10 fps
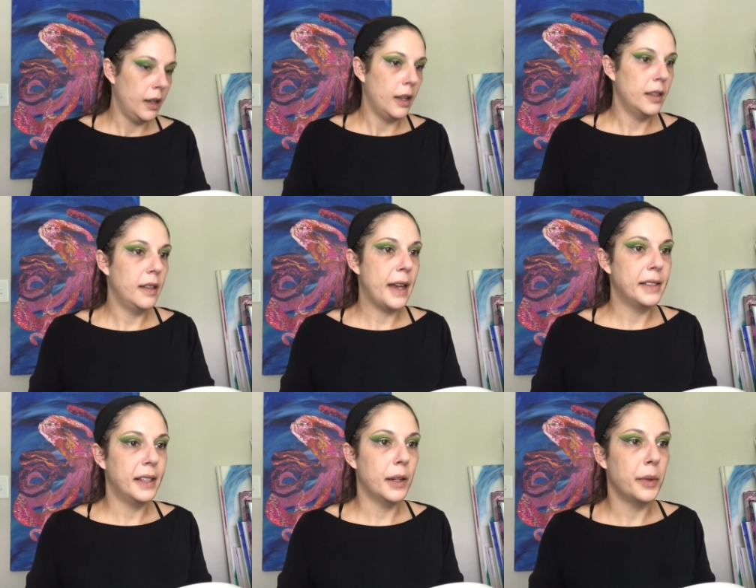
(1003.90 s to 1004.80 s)
And the last
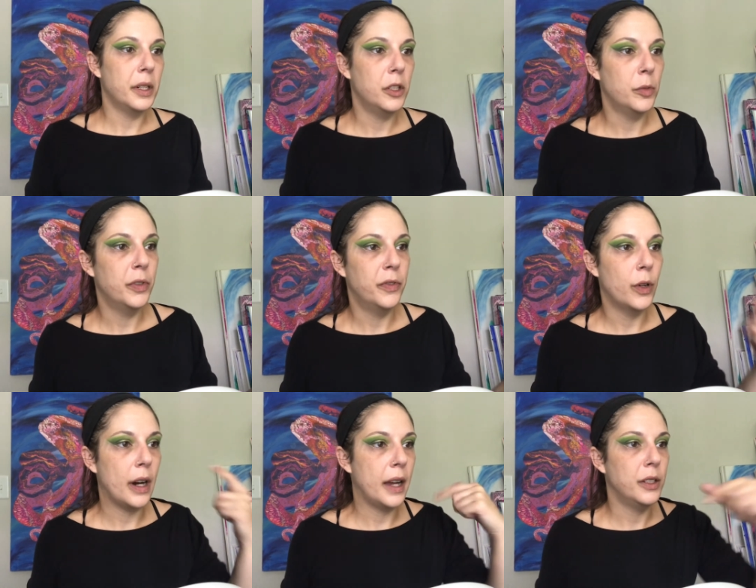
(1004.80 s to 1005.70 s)
thing I want to do
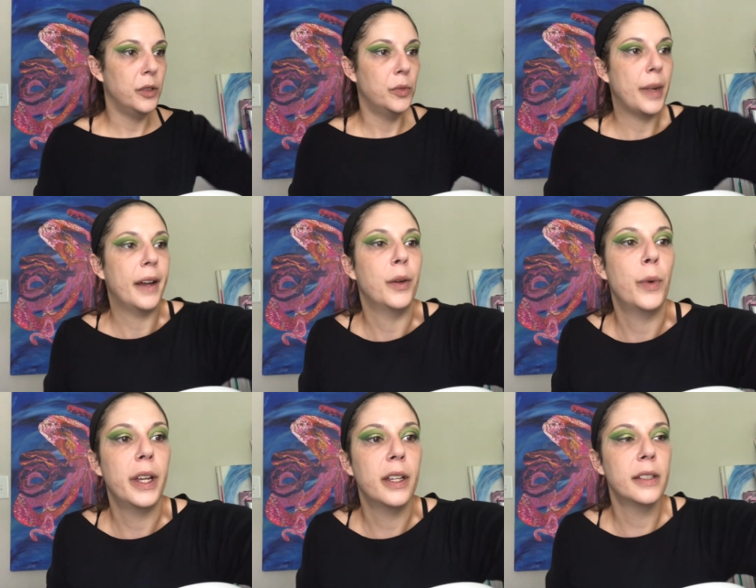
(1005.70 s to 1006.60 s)
before I do my
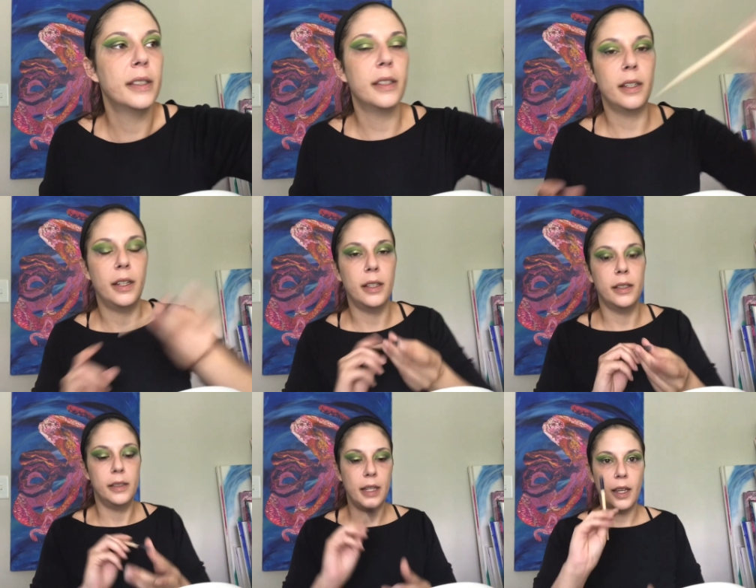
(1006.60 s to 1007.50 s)
wings
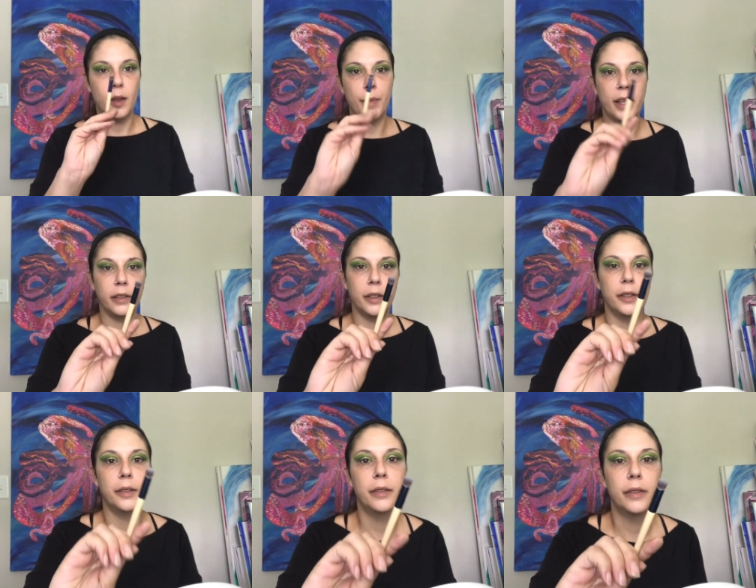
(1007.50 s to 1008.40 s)
is take my
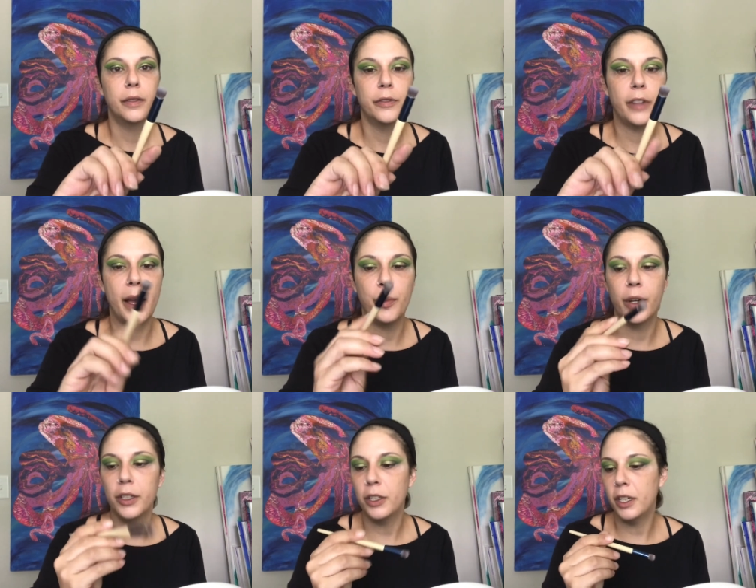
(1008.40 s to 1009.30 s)
little flat
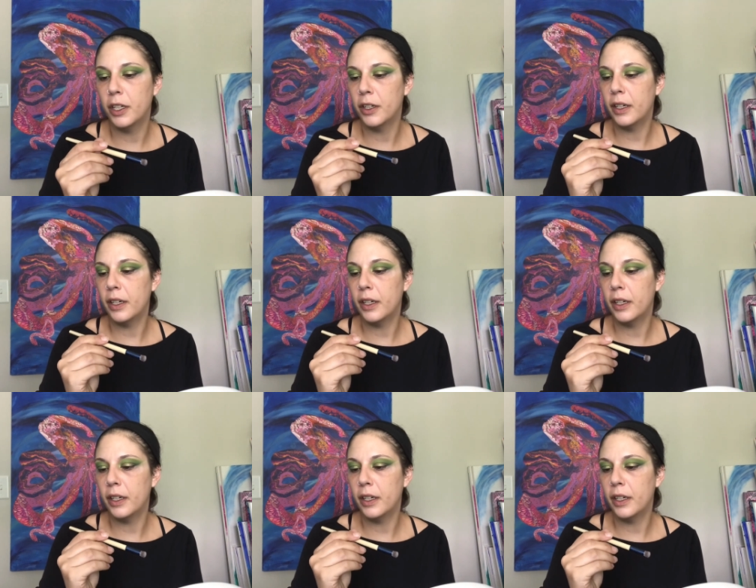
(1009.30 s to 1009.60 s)
brush here.